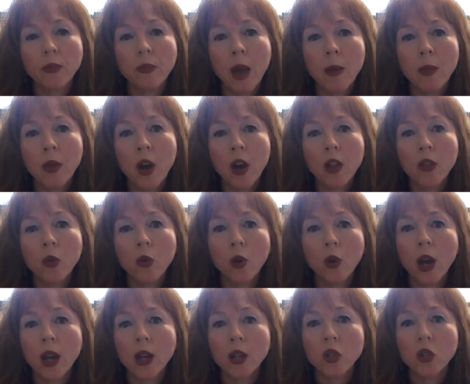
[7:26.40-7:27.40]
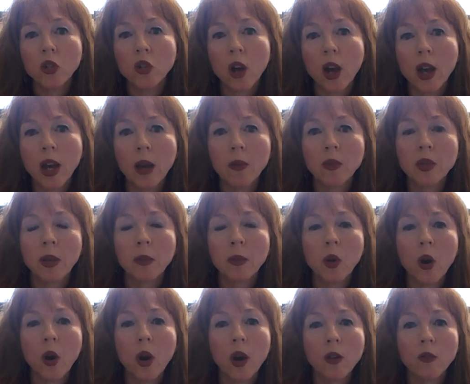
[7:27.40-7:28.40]
Maybe I thought I could strike up some
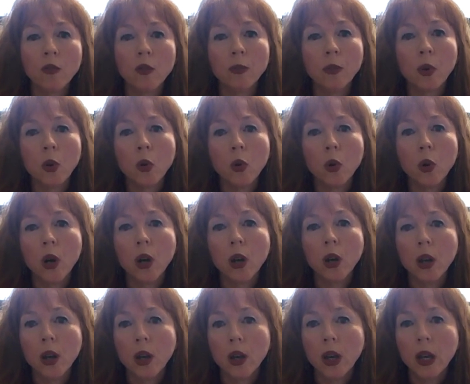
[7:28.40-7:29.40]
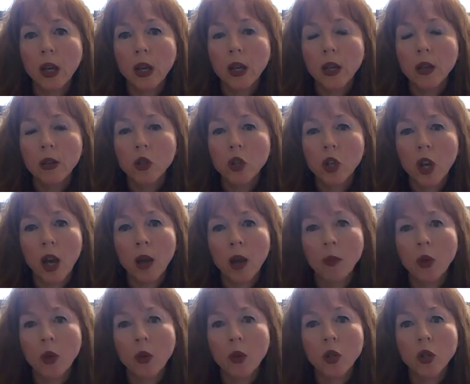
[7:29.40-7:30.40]
kind of rapport,
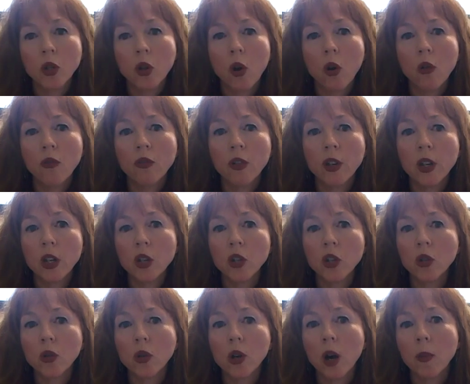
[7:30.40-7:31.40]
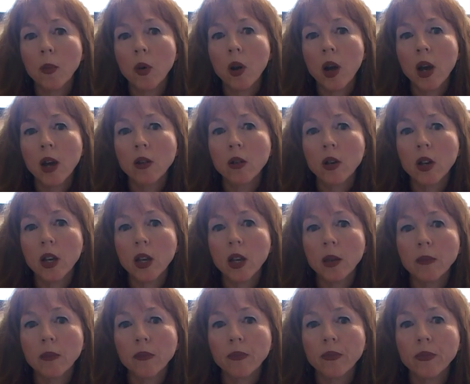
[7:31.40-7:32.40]
charm her into confidential camaraderie.
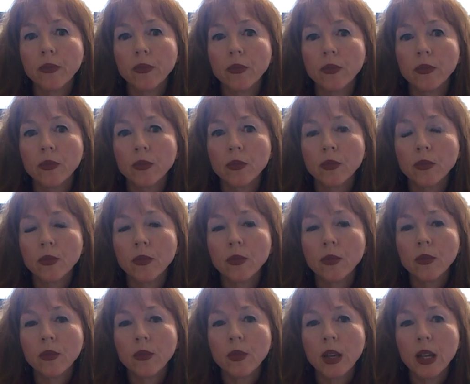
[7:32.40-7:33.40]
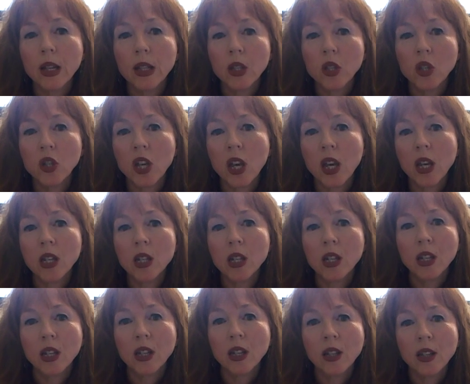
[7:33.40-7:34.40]
Instead,
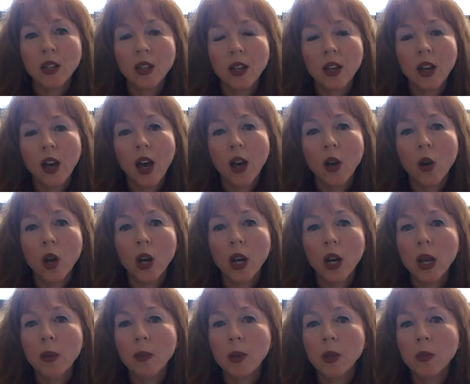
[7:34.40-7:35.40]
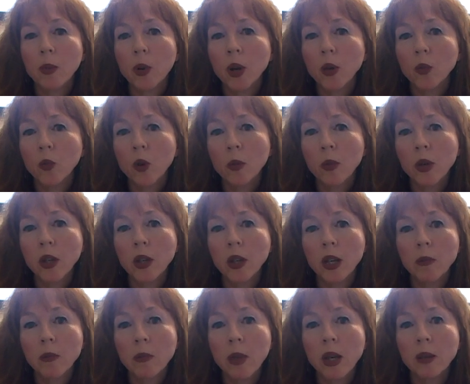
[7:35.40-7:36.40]
I got a leopard print woman
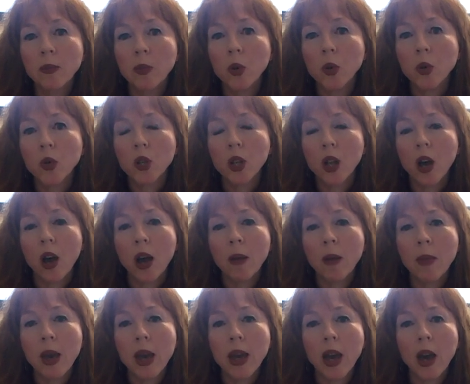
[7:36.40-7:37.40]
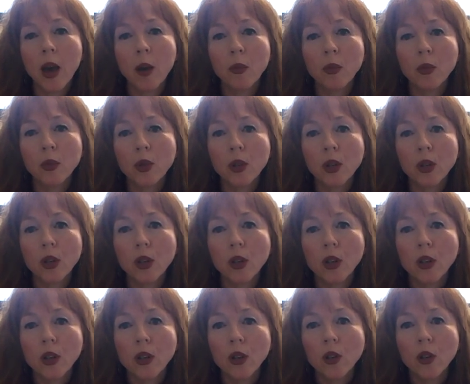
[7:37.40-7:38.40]
in menopausal eye makeup,
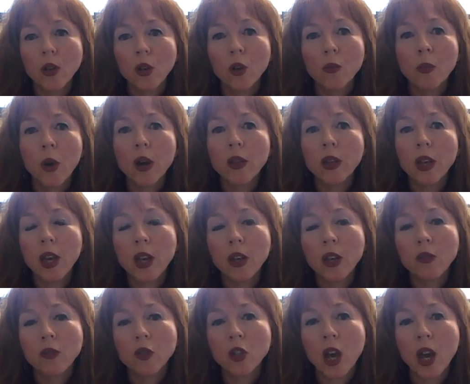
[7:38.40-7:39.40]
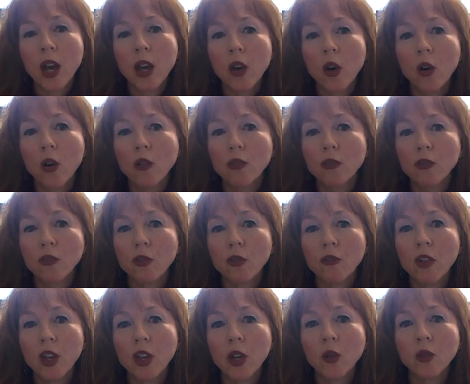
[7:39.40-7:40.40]
who by the end of takeoff
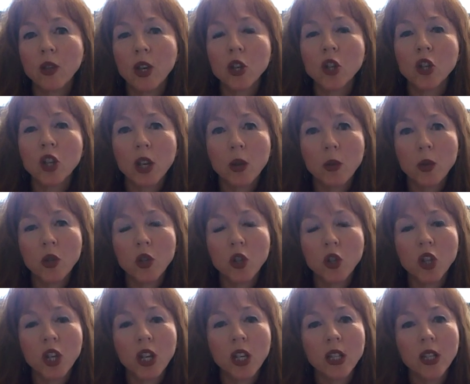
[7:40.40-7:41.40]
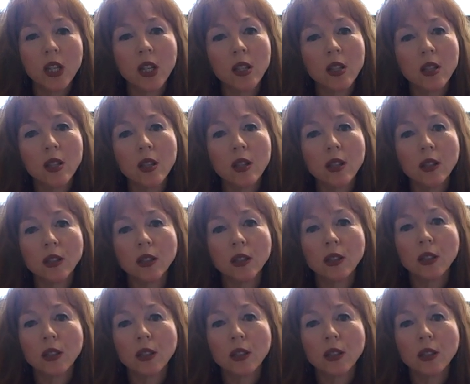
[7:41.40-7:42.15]
revealed that she was Jesus,